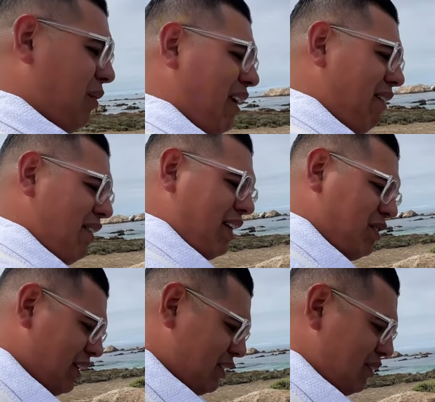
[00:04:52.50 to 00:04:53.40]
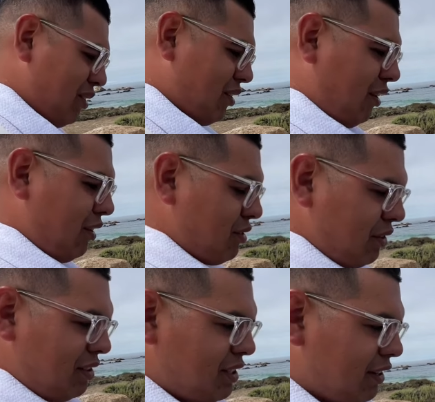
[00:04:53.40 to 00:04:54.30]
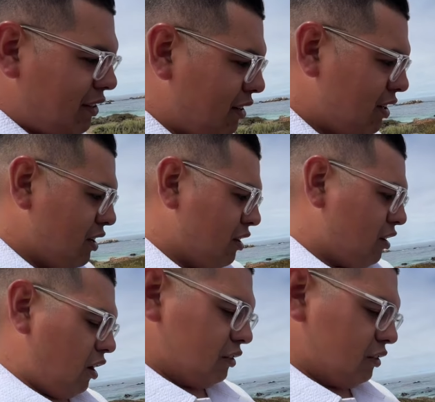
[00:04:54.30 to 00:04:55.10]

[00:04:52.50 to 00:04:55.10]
about everything, as you can tell in the car. So the interior, all